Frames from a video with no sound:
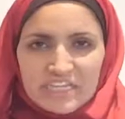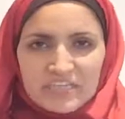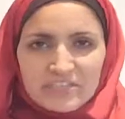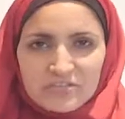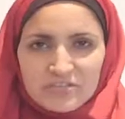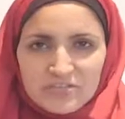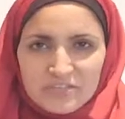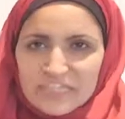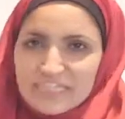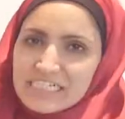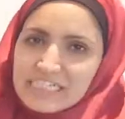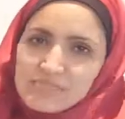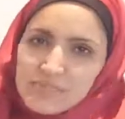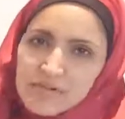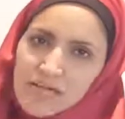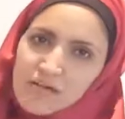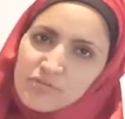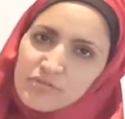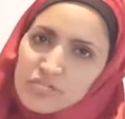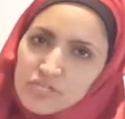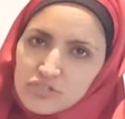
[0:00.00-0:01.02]
include links, but
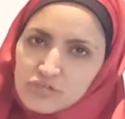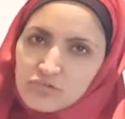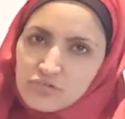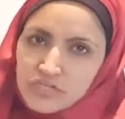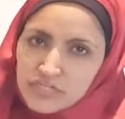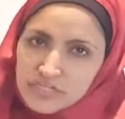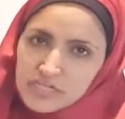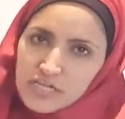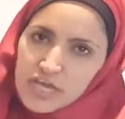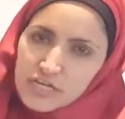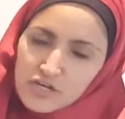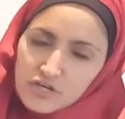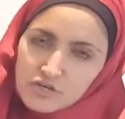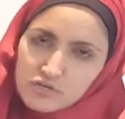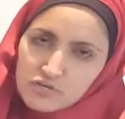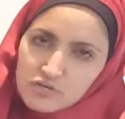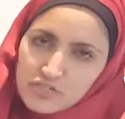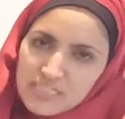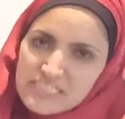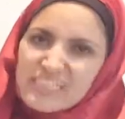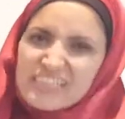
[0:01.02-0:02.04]
I would include a
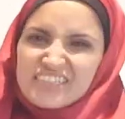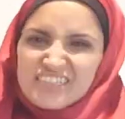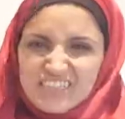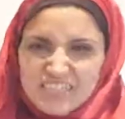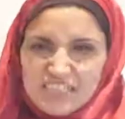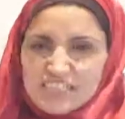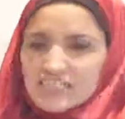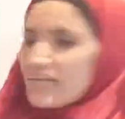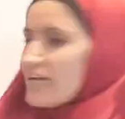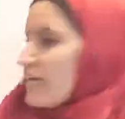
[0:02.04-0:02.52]
concluding sentence